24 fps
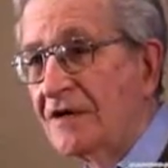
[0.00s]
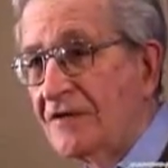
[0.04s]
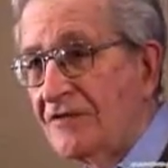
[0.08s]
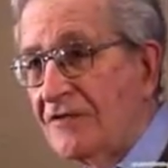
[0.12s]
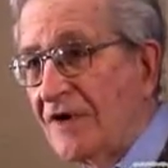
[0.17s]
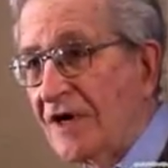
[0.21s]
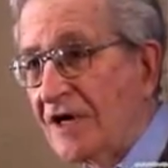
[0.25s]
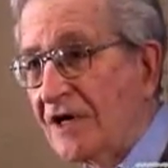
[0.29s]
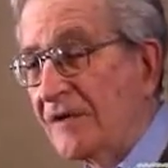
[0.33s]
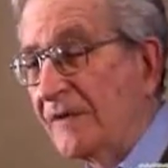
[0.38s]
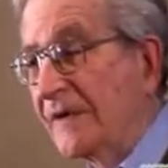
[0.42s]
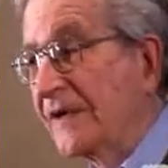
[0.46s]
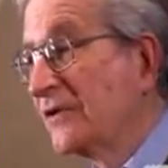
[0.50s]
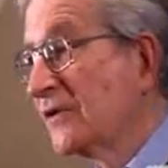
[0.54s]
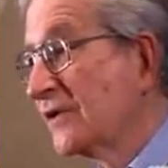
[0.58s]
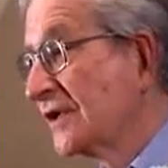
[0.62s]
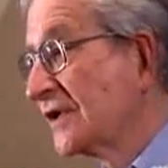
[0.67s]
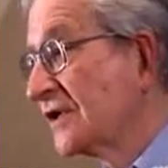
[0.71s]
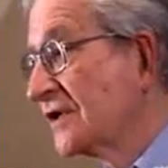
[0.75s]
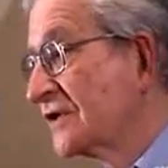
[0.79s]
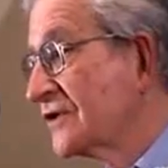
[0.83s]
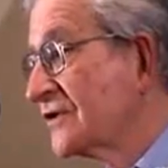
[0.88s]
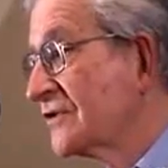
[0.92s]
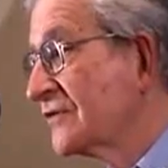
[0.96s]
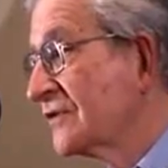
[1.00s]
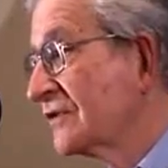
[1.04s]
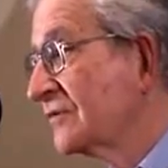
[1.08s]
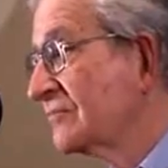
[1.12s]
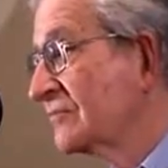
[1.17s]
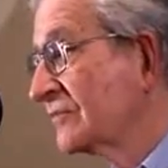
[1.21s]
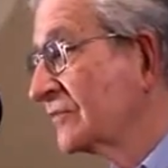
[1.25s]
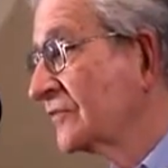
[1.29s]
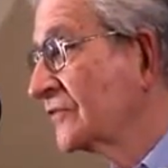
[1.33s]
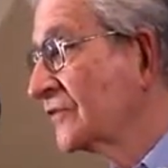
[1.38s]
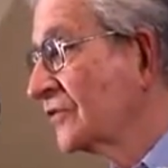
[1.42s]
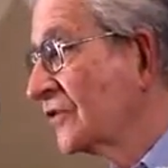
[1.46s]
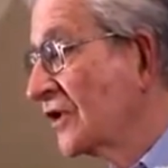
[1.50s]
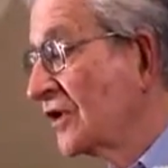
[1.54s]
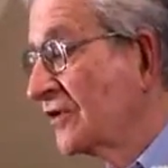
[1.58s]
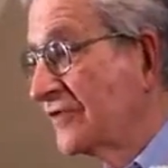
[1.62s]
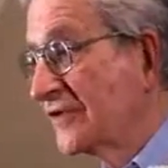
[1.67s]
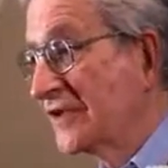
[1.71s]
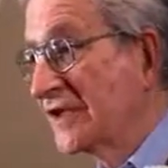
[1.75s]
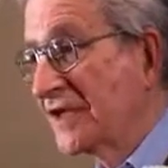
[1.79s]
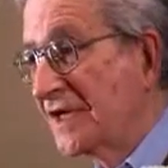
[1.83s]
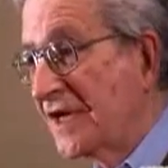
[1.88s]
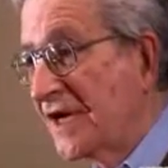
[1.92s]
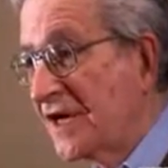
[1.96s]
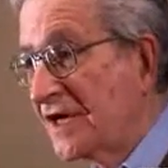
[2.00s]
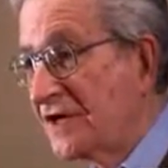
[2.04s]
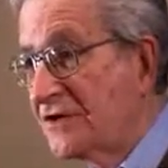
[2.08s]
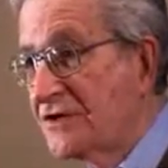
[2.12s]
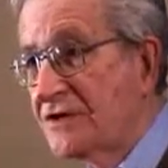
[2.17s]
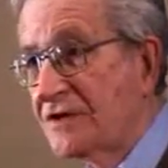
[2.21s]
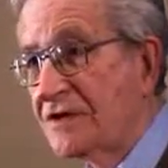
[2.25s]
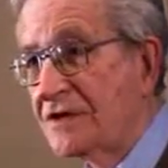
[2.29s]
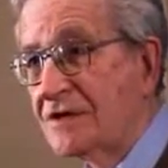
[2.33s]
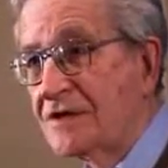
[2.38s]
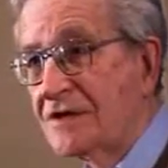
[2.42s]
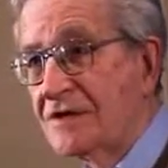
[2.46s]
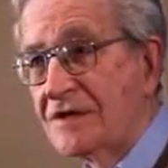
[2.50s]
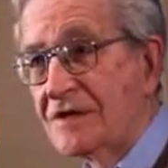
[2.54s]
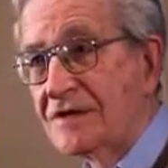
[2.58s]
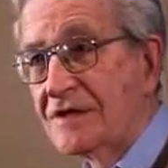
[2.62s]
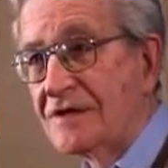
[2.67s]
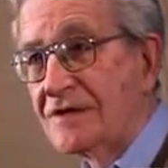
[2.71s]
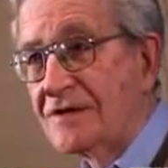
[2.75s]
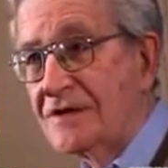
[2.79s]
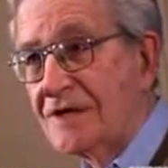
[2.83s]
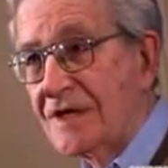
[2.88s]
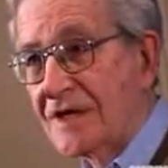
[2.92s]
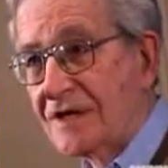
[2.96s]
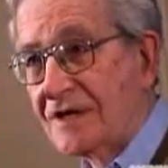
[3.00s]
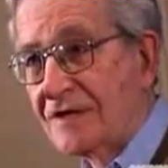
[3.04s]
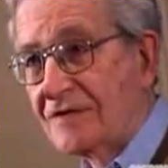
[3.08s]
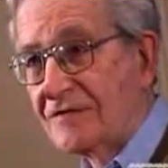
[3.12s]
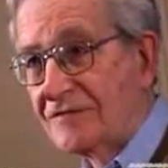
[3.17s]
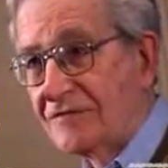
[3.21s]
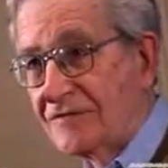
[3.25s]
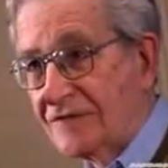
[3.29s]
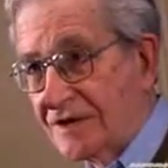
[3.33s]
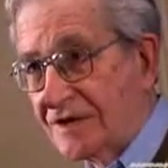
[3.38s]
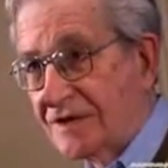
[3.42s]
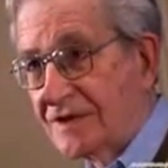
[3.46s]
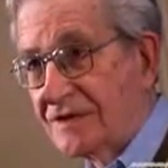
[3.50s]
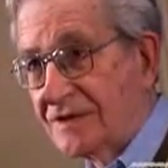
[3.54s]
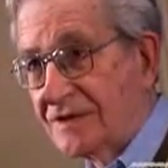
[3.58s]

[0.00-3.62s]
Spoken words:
following orders from Crawford, Texas, instead of